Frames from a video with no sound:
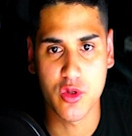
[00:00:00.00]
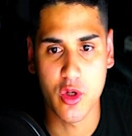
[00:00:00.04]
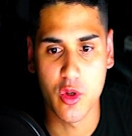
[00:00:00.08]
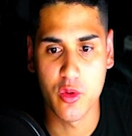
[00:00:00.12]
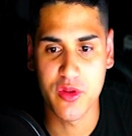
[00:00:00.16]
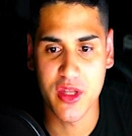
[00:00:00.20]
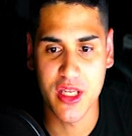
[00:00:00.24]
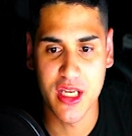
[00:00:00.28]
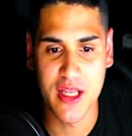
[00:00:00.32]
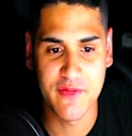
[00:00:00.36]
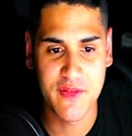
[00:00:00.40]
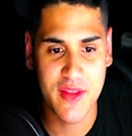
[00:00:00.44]
And
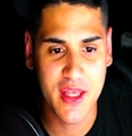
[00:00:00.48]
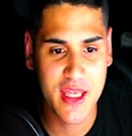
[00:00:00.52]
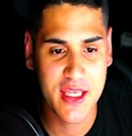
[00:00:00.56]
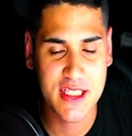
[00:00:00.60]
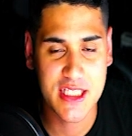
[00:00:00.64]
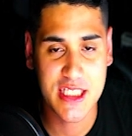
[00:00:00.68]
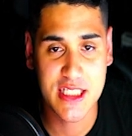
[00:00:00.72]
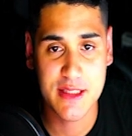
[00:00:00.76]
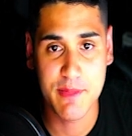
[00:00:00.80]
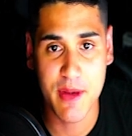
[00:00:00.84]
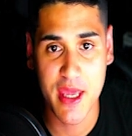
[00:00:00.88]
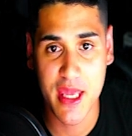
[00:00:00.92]
if they can
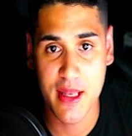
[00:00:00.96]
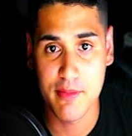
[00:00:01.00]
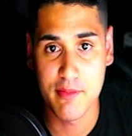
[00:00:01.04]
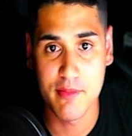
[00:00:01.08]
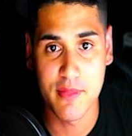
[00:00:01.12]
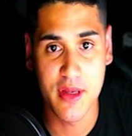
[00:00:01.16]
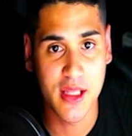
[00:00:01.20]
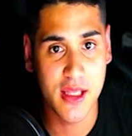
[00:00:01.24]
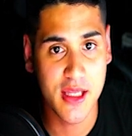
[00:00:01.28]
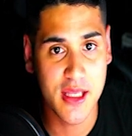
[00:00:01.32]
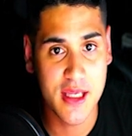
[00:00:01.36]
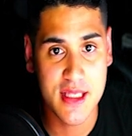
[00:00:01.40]
spend
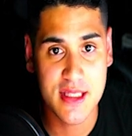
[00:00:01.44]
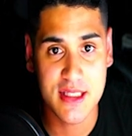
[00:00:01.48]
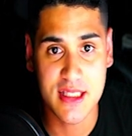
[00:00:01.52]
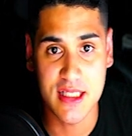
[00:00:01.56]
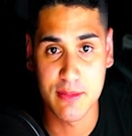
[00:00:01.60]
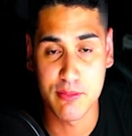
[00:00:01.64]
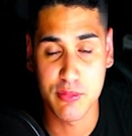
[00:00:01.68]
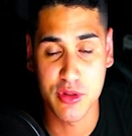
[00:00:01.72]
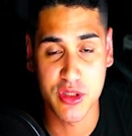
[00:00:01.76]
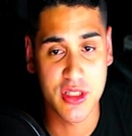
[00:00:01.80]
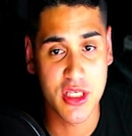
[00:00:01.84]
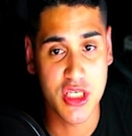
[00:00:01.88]
millions and
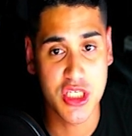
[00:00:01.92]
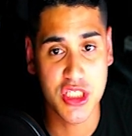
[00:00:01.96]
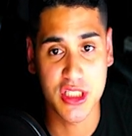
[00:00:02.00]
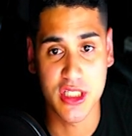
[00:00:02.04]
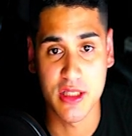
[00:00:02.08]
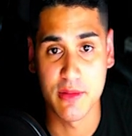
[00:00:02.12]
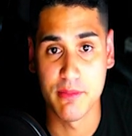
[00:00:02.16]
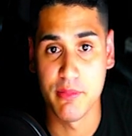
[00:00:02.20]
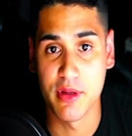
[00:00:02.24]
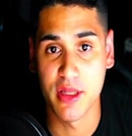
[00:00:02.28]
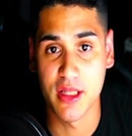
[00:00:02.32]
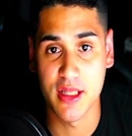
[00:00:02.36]
potentially
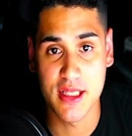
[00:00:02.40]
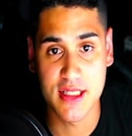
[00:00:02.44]
billions